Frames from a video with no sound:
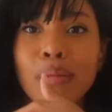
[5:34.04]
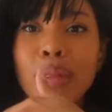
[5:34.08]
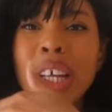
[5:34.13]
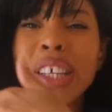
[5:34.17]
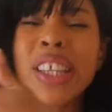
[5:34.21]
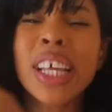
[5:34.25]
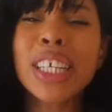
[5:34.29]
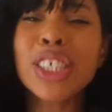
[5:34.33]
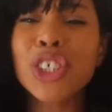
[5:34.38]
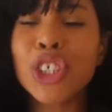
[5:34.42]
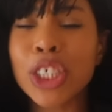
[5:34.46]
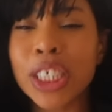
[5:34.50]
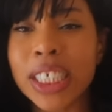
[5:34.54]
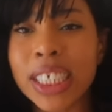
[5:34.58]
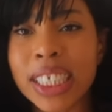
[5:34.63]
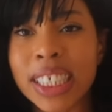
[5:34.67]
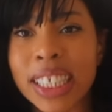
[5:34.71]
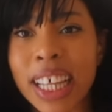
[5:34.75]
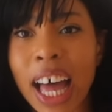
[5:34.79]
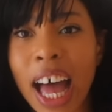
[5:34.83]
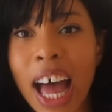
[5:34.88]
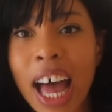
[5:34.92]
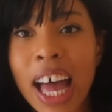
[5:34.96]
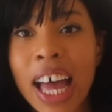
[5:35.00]
Then she
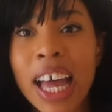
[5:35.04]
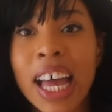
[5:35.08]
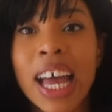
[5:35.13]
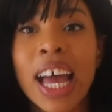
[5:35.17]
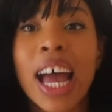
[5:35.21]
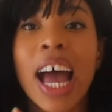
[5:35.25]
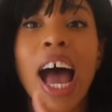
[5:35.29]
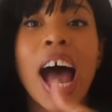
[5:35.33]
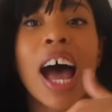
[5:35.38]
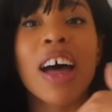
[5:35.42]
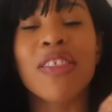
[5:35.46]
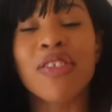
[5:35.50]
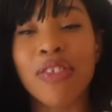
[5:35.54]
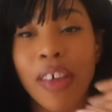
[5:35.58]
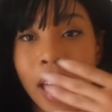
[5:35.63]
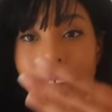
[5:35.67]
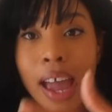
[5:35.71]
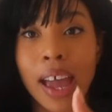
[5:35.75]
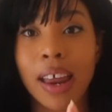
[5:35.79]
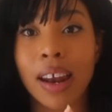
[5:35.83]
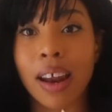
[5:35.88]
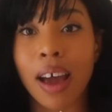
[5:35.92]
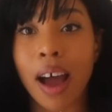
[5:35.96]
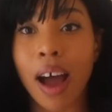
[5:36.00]
did that, and
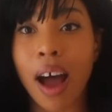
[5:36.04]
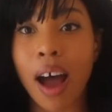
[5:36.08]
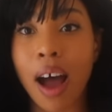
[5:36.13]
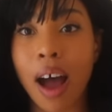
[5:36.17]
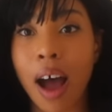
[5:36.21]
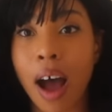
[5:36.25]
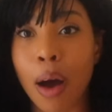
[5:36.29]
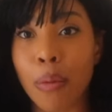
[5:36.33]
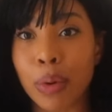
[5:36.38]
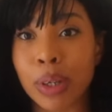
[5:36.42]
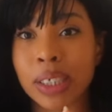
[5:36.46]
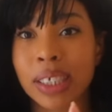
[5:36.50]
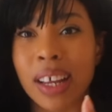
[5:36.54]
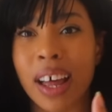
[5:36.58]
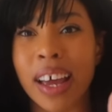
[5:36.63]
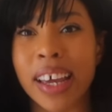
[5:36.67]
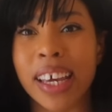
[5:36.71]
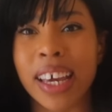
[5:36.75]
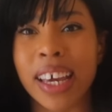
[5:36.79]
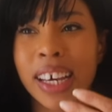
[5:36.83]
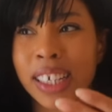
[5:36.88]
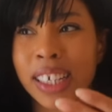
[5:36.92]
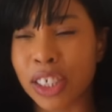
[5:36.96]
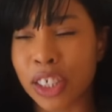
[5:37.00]
then I was
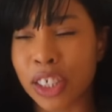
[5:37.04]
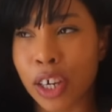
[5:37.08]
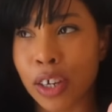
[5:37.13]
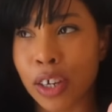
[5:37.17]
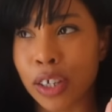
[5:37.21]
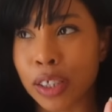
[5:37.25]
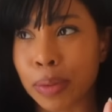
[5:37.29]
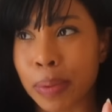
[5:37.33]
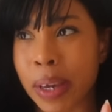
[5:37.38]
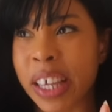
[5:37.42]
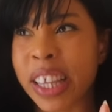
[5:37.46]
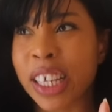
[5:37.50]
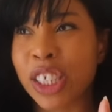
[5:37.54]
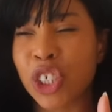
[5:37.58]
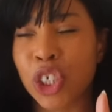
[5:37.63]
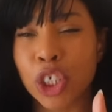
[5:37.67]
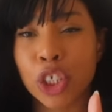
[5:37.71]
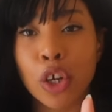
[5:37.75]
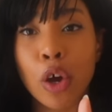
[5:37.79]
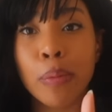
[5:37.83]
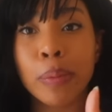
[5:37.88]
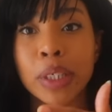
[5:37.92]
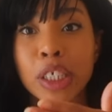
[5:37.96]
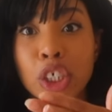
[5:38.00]
like, excuse me, and then she
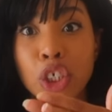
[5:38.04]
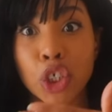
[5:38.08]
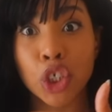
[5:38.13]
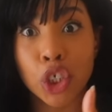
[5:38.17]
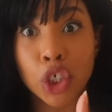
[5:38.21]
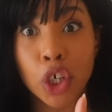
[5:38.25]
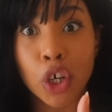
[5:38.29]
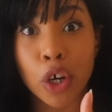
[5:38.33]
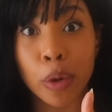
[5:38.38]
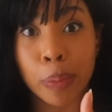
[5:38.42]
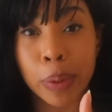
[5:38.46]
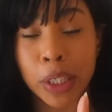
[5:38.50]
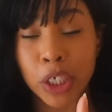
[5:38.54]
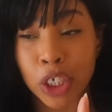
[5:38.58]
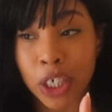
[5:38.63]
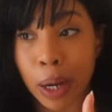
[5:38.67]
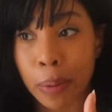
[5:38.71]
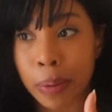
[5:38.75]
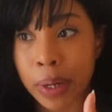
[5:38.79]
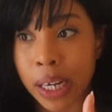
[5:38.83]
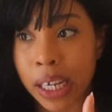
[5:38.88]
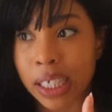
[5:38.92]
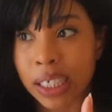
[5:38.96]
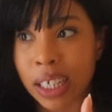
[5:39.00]
told me to shut up in
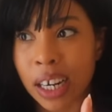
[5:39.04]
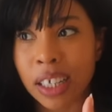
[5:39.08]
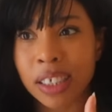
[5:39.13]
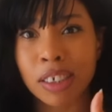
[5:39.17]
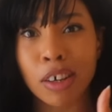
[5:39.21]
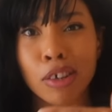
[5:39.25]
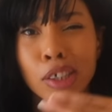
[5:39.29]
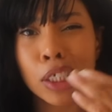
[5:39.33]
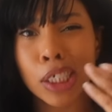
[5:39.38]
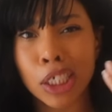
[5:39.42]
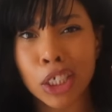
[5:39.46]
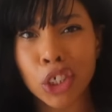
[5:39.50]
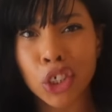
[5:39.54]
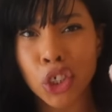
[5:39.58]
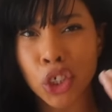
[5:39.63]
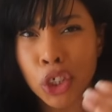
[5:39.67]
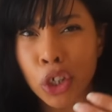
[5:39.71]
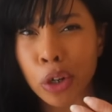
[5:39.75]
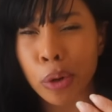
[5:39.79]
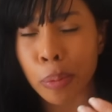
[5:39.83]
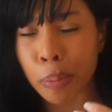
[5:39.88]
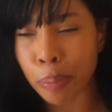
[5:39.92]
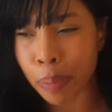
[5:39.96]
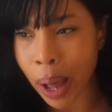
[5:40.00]
Japanese, and I told her to shut
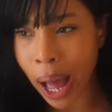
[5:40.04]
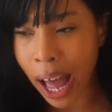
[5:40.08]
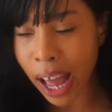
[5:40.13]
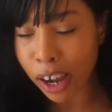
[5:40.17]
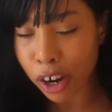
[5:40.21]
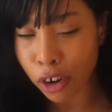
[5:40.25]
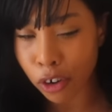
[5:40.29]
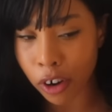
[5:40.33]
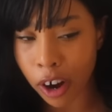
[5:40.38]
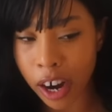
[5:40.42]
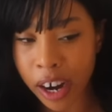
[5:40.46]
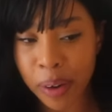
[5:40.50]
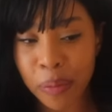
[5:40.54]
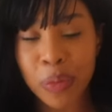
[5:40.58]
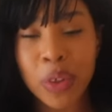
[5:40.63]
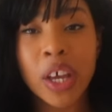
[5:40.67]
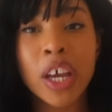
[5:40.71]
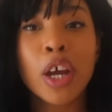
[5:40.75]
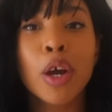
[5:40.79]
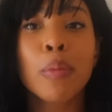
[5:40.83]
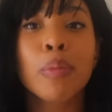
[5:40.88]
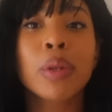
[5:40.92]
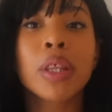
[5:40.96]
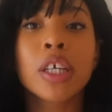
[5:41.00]
up back, right?
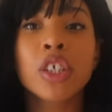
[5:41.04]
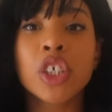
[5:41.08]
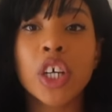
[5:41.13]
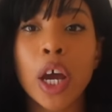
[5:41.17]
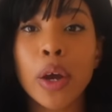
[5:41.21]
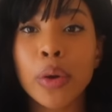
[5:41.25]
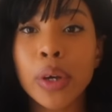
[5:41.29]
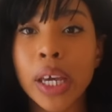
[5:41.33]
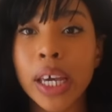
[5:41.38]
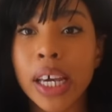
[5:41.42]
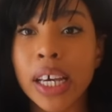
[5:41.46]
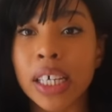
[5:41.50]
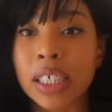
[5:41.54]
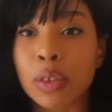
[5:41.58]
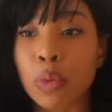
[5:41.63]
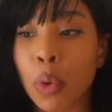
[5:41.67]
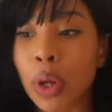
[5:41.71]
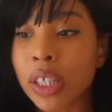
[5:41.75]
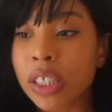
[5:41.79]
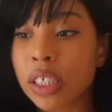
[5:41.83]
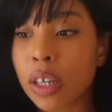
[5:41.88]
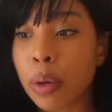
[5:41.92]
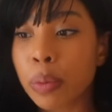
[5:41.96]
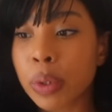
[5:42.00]
But the joke is,
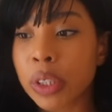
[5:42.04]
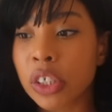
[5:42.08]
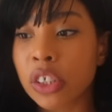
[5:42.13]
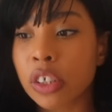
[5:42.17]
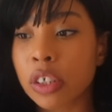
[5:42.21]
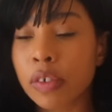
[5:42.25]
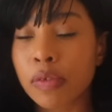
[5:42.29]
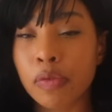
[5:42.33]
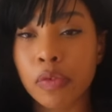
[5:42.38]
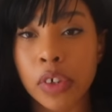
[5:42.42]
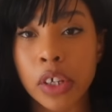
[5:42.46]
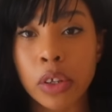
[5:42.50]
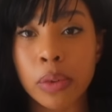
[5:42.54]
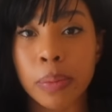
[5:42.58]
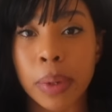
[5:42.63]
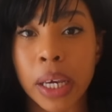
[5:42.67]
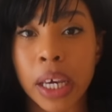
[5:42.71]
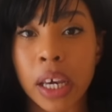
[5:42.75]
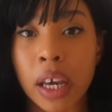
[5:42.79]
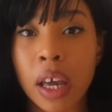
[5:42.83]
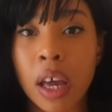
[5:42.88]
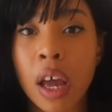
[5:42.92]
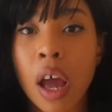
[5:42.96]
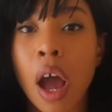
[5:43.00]
once I was done
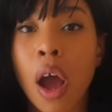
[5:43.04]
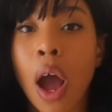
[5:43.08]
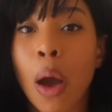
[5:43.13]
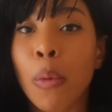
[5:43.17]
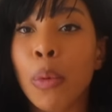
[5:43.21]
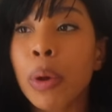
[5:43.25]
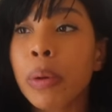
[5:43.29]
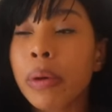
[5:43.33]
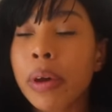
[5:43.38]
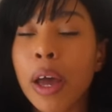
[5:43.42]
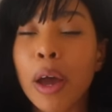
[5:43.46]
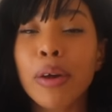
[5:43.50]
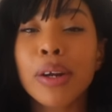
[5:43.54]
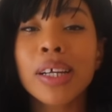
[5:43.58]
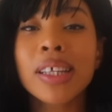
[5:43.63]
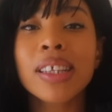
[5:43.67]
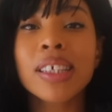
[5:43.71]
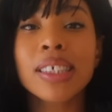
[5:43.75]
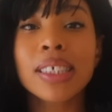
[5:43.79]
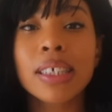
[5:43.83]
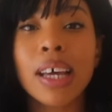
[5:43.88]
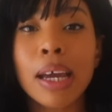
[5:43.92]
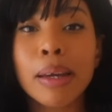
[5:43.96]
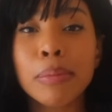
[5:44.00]
filming, we were going in
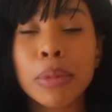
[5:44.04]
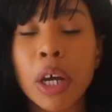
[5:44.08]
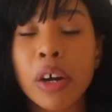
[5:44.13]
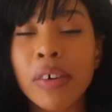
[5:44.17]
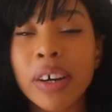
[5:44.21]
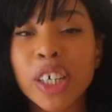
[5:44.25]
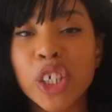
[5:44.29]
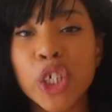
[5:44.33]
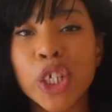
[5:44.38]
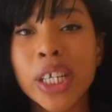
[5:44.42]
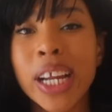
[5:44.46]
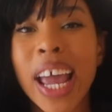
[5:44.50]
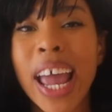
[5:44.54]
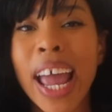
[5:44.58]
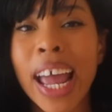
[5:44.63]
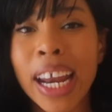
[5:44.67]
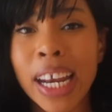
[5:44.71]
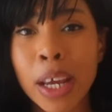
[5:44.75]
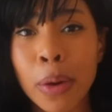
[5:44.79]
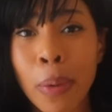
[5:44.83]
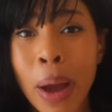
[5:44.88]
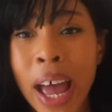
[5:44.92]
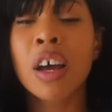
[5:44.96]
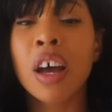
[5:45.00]
the same direction
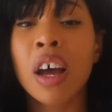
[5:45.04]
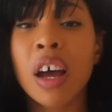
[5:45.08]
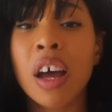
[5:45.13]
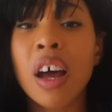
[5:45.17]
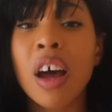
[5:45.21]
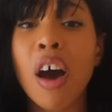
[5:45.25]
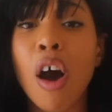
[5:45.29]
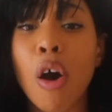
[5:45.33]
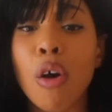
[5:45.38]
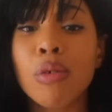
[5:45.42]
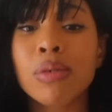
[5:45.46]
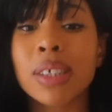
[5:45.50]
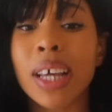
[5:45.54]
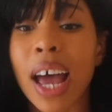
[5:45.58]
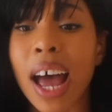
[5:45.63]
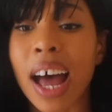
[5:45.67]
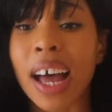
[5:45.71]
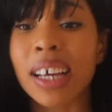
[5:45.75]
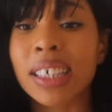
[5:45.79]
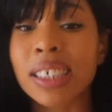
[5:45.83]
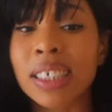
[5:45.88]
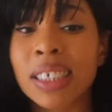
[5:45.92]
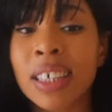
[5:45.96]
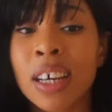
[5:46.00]
anyway. Her old
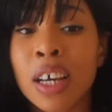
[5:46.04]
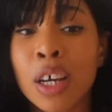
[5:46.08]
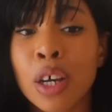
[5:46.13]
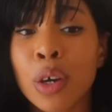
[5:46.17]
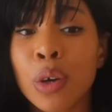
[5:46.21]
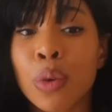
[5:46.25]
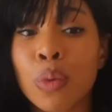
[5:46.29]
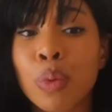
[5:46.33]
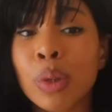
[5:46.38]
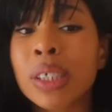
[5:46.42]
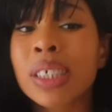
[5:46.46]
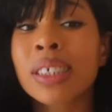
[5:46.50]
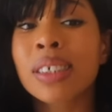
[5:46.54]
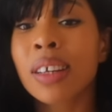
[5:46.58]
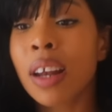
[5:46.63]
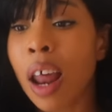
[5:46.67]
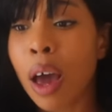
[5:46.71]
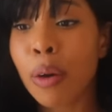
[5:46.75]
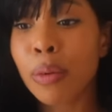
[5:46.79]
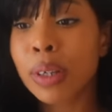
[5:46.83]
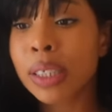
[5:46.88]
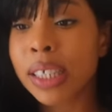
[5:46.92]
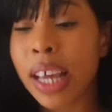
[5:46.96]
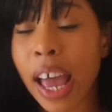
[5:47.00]
ass was
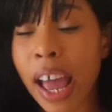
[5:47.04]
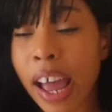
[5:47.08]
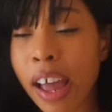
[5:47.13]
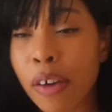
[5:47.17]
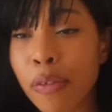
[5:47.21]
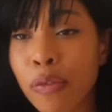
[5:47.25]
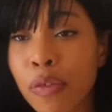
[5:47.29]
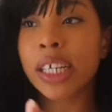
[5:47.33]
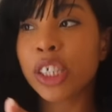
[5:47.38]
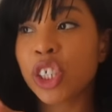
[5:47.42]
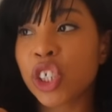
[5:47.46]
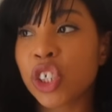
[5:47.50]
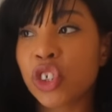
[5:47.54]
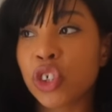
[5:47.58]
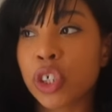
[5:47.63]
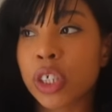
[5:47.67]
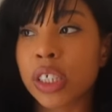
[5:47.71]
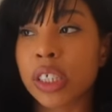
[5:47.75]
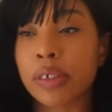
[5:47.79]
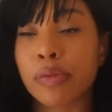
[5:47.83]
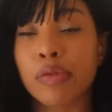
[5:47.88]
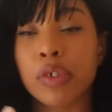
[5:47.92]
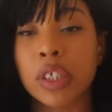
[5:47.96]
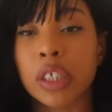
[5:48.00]
slow as F. She took a
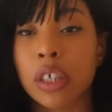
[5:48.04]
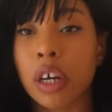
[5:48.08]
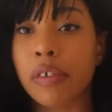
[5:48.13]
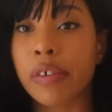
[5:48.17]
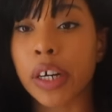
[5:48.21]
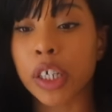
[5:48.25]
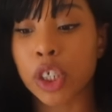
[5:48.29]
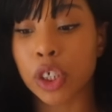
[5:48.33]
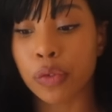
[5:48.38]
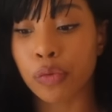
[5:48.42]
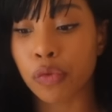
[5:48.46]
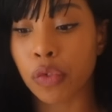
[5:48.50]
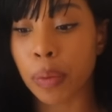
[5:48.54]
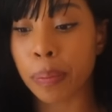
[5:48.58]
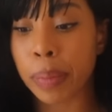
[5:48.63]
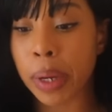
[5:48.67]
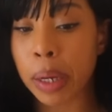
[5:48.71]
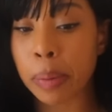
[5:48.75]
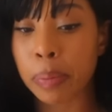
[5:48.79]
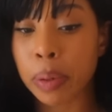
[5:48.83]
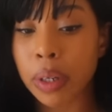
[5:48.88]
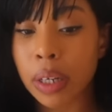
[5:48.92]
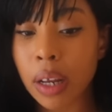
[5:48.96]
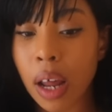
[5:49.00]
different direction from
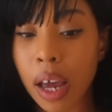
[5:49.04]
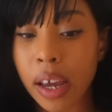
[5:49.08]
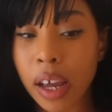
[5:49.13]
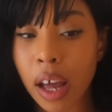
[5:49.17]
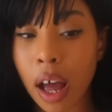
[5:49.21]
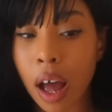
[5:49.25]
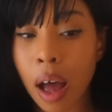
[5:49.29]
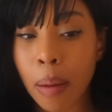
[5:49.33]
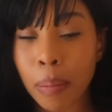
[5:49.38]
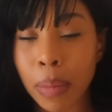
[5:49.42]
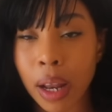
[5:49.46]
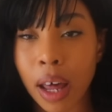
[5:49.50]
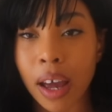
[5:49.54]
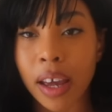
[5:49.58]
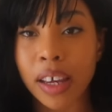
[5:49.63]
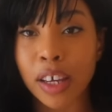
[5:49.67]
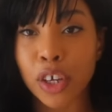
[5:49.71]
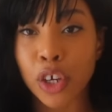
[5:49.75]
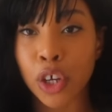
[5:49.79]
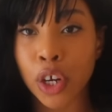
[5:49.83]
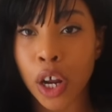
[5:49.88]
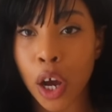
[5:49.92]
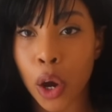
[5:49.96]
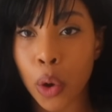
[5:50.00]
me, but like, I'm like,
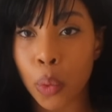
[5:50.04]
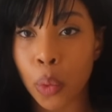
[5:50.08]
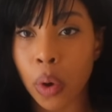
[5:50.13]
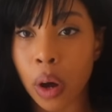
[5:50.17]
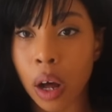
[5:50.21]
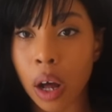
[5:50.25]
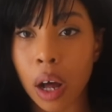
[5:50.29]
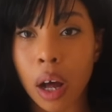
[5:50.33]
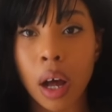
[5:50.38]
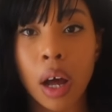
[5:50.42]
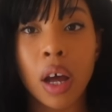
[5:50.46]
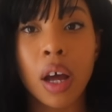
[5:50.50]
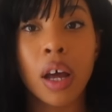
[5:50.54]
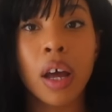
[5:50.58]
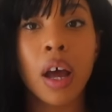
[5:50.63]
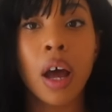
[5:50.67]
you know what?